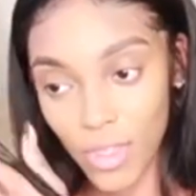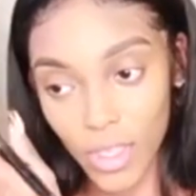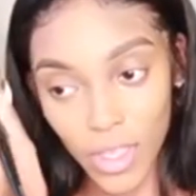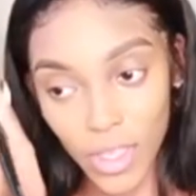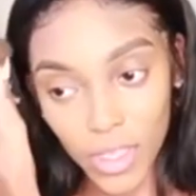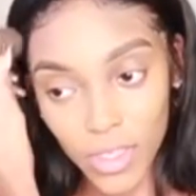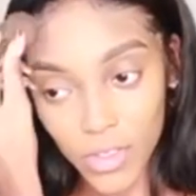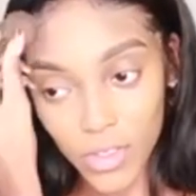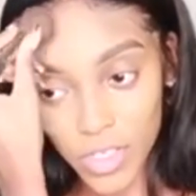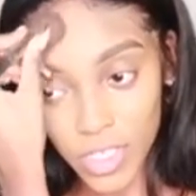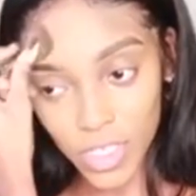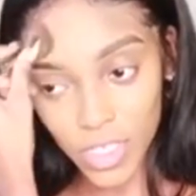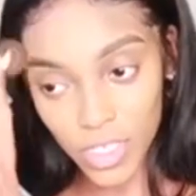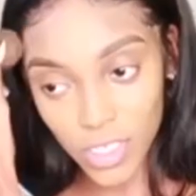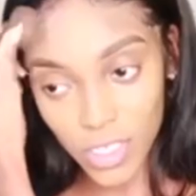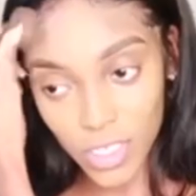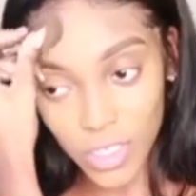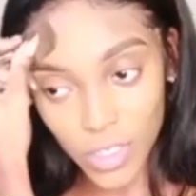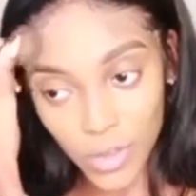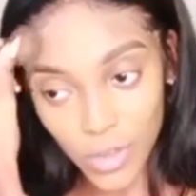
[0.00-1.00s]
So
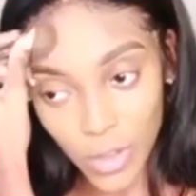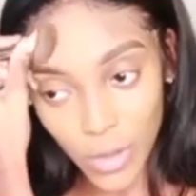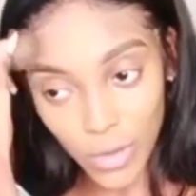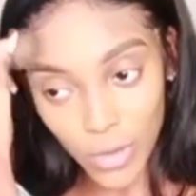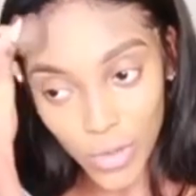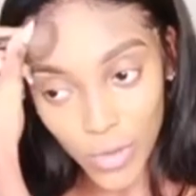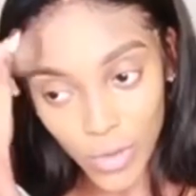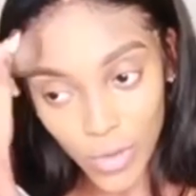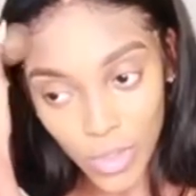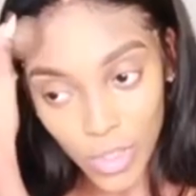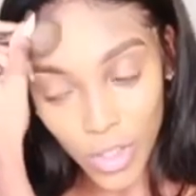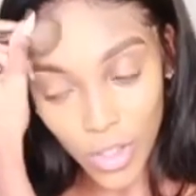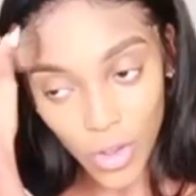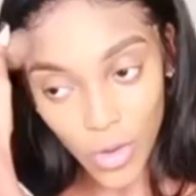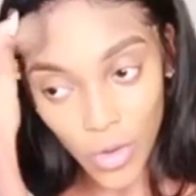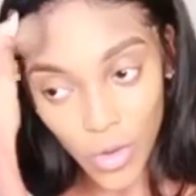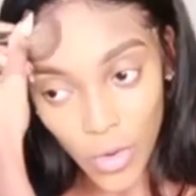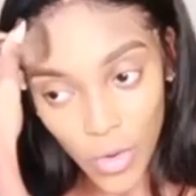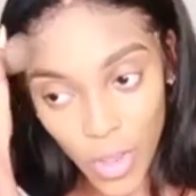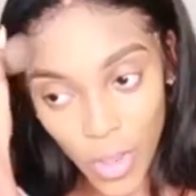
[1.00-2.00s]
she's, you know, doing the
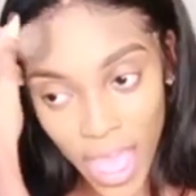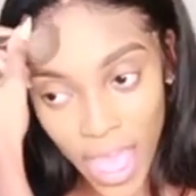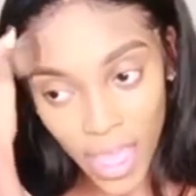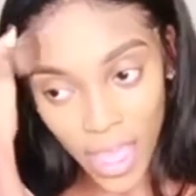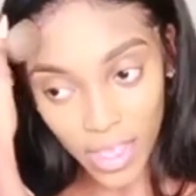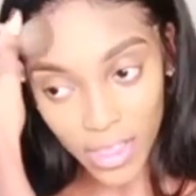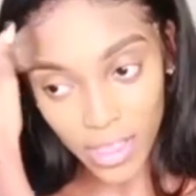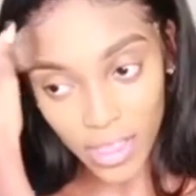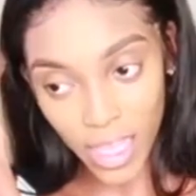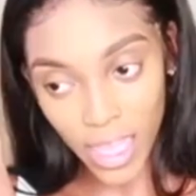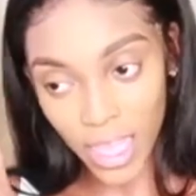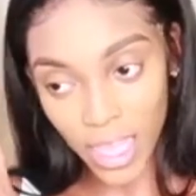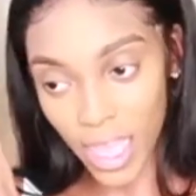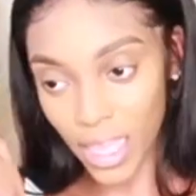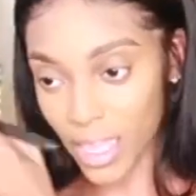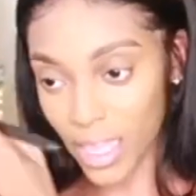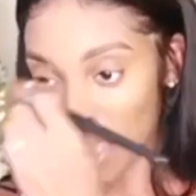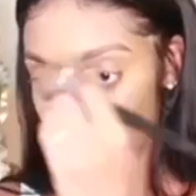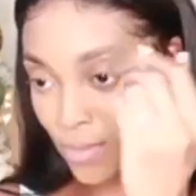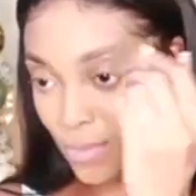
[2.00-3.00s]
whole act like, I
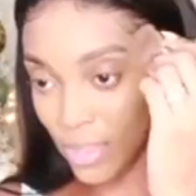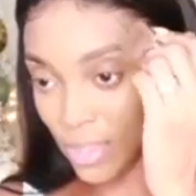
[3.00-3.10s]
can't